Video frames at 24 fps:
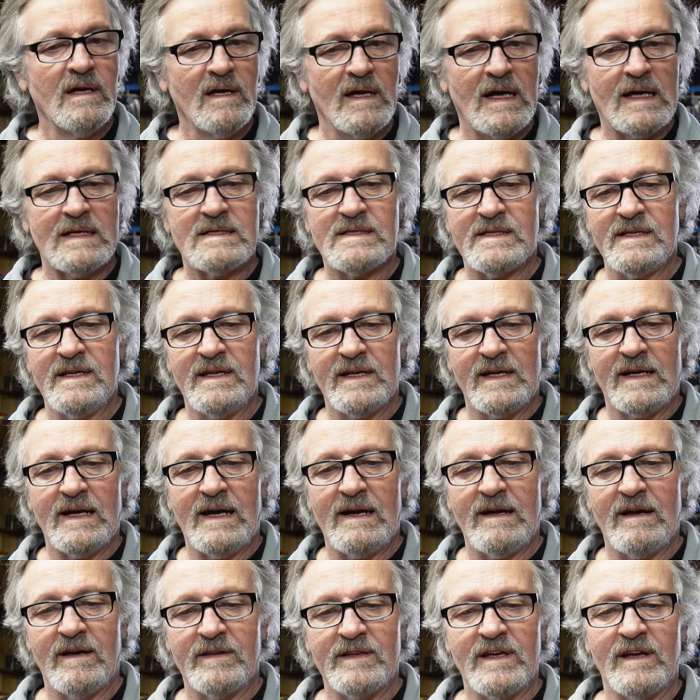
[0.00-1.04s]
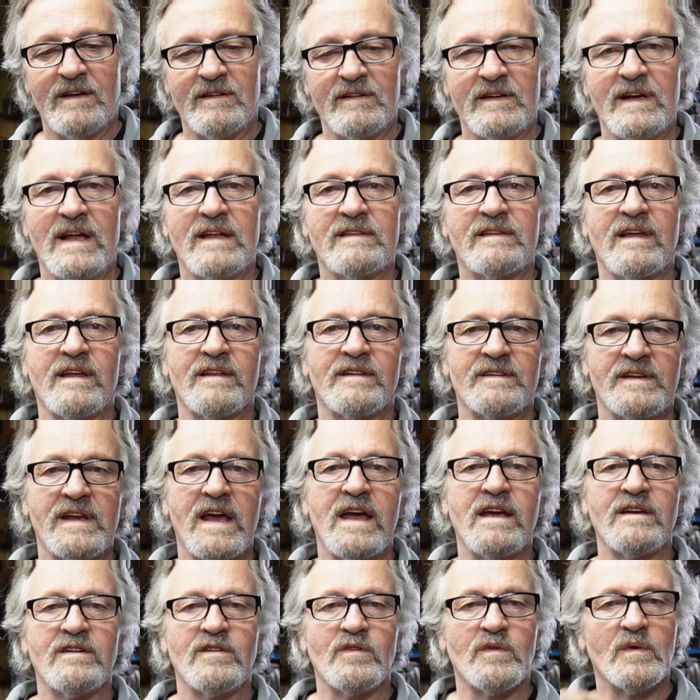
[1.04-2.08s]
I seen a guy on the internet the other
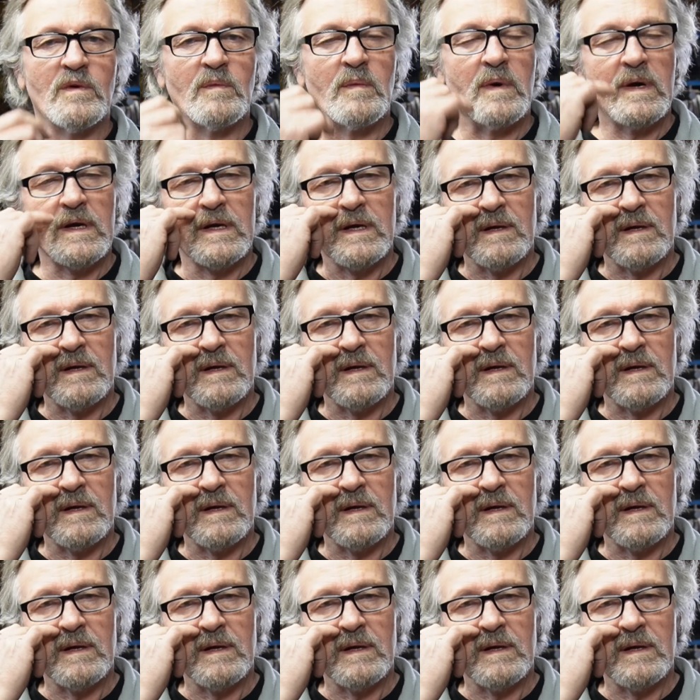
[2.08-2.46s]
day doing one,